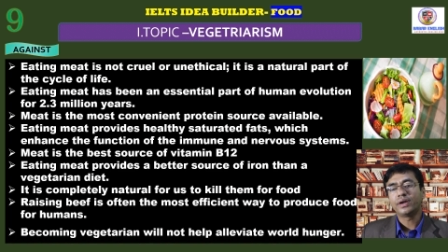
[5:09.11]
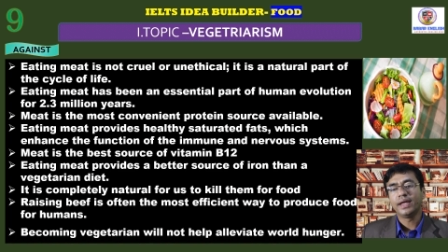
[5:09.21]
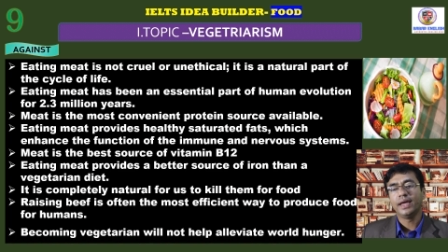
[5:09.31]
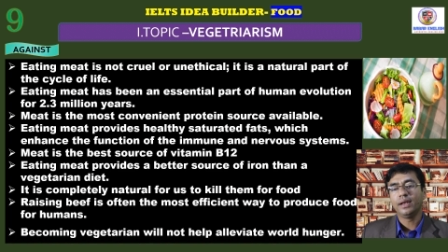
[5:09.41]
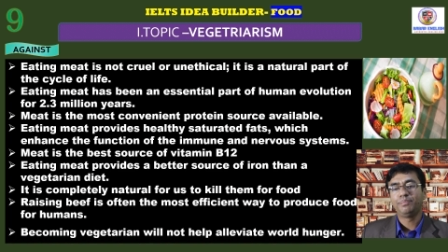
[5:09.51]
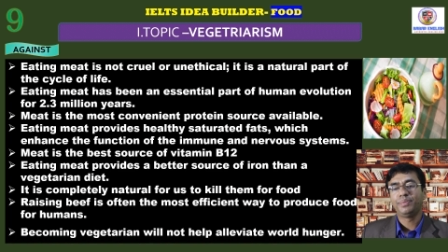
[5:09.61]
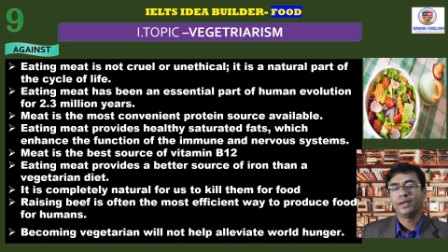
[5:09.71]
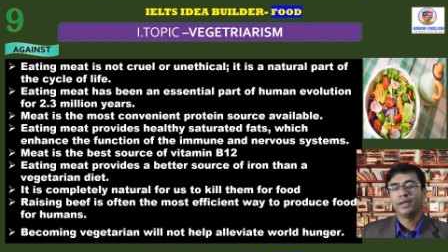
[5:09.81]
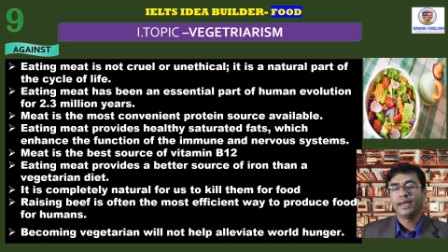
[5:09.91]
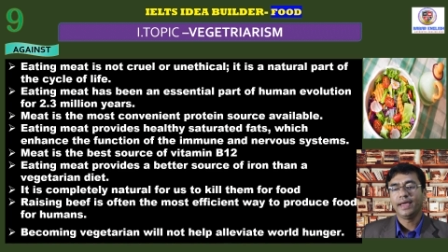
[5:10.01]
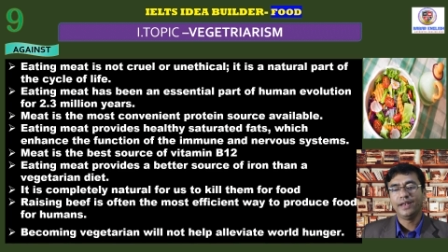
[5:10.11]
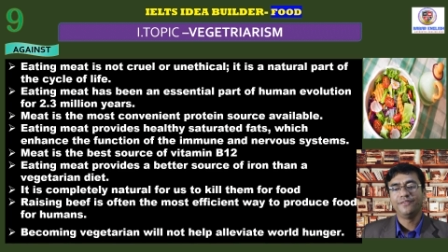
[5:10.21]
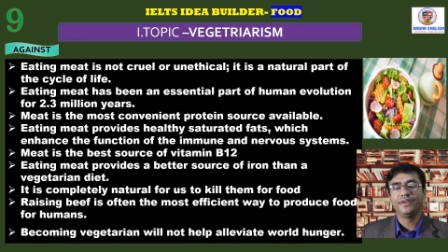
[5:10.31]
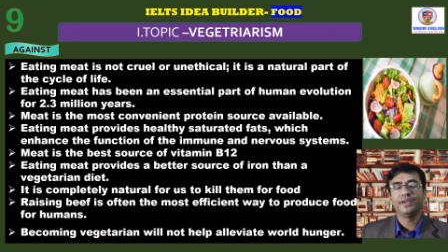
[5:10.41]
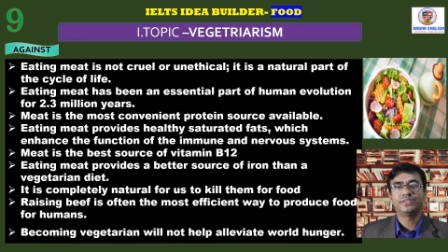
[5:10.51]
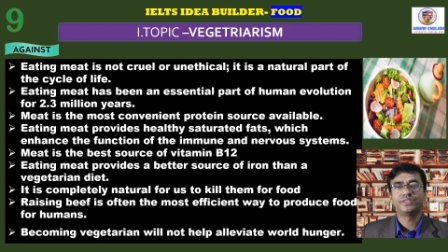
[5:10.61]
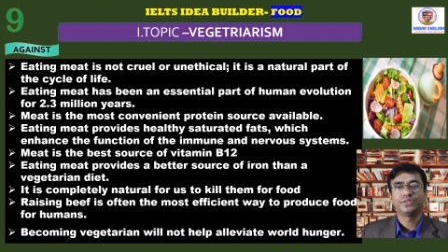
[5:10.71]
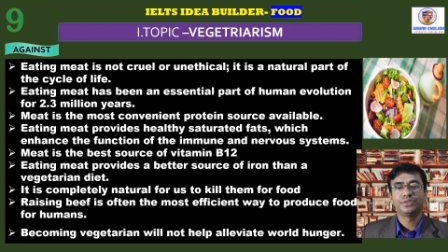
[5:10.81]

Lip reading: help alleviate